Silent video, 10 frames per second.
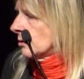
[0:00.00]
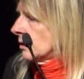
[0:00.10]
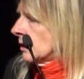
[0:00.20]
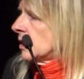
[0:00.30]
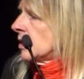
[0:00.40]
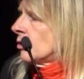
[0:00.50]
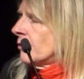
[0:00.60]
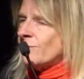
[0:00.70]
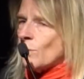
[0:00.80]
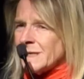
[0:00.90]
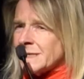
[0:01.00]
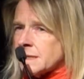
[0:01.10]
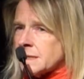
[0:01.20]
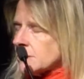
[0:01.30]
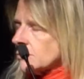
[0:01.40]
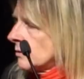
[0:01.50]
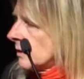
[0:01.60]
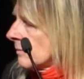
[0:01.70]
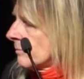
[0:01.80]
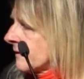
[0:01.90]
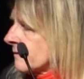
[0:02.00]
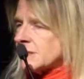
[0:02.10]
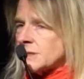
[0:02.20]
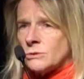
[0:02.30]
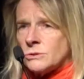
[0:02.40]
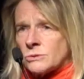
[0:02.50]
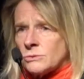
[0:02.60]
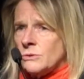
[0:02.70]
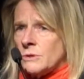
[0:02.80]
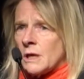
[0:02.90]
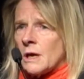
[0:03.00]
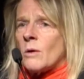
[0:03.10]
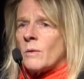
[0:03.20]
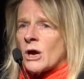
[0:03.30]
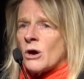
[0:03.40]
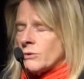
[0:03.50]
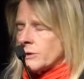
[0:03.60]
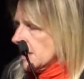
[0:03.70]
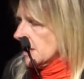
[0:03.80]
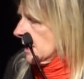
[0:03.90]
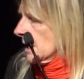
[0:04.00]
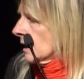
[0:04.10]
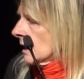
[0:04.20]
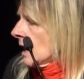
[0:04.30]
her. Her voice is soothing, but there is no soothing going on here.